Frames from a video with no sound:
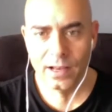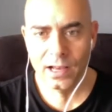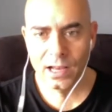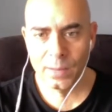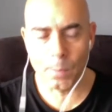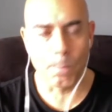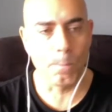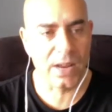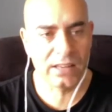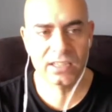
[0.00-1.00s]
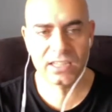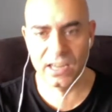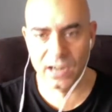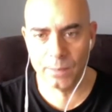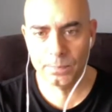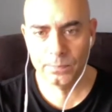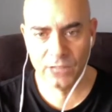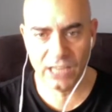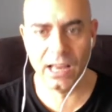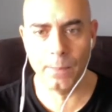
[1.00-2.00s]
I'm going to beat this kid up,
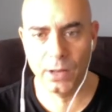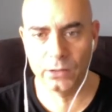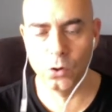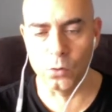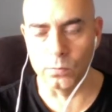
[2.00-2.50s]
take that belt home.